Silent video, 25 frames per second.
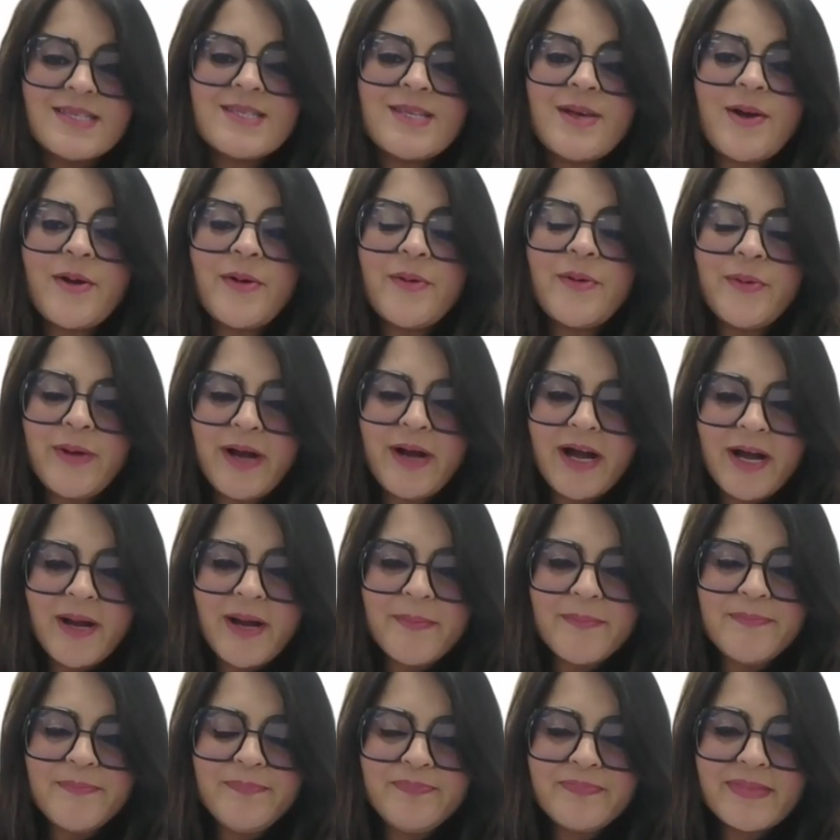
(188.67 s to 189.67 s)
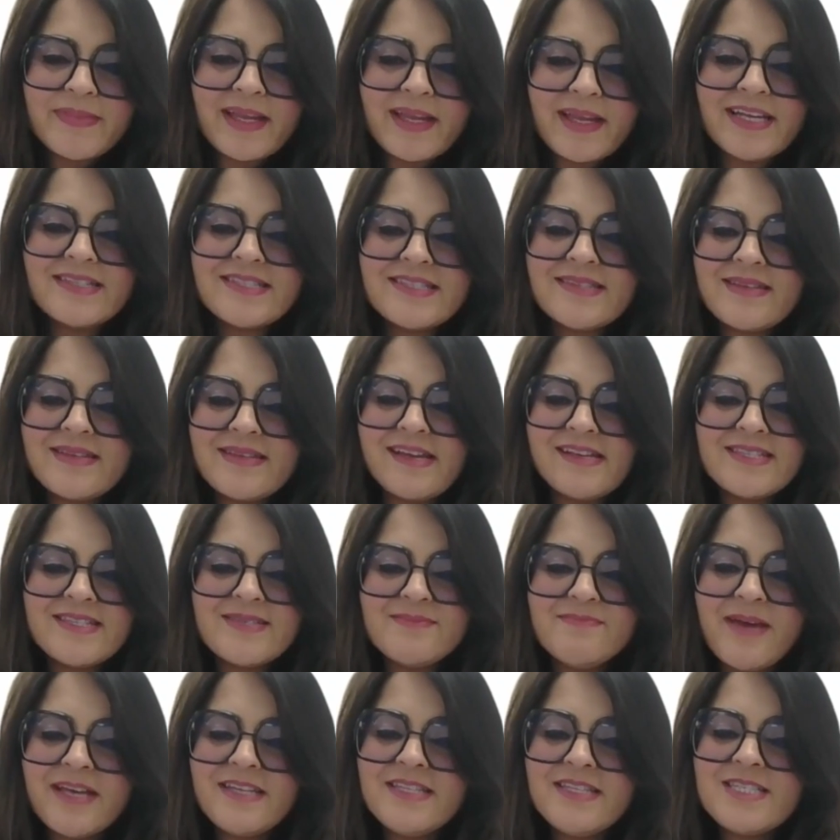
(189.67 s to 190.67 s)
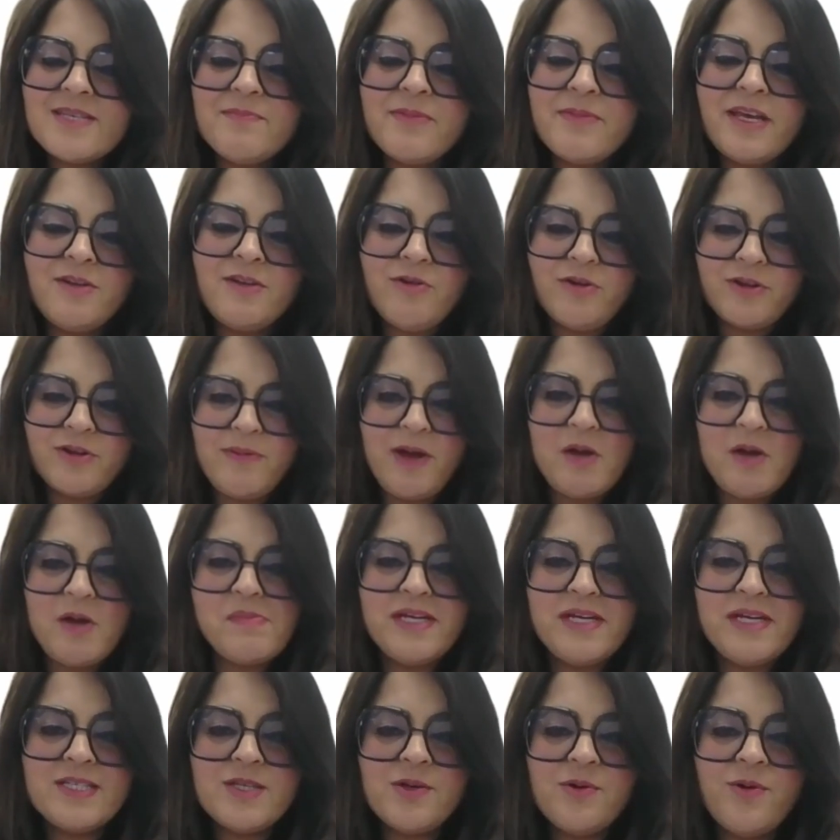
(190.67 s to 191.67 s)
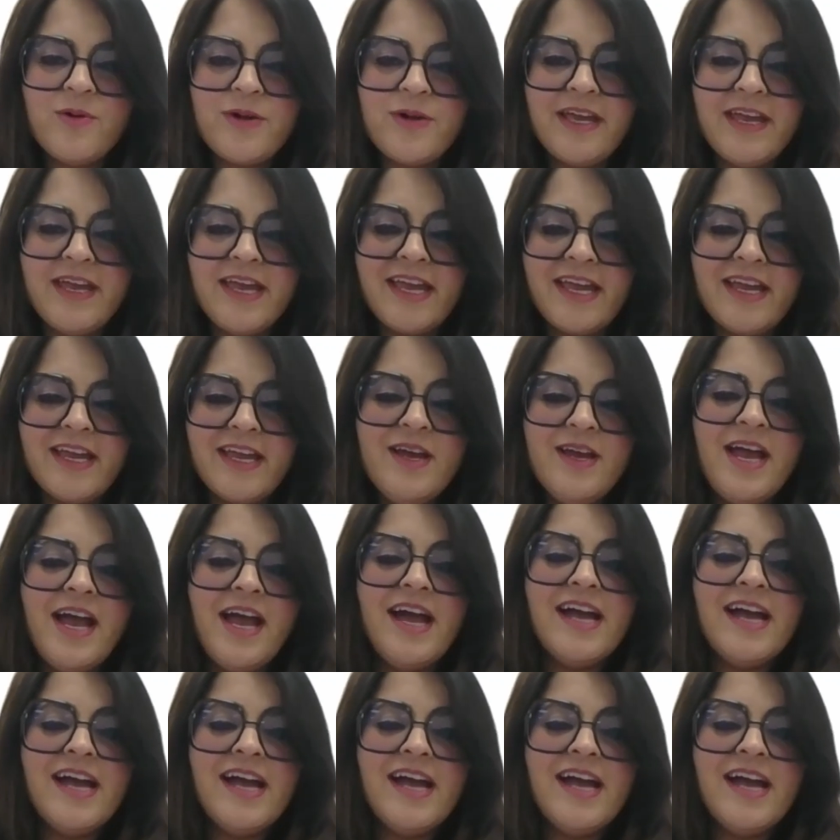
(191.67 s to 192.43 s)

So it's meant to be not about me talking.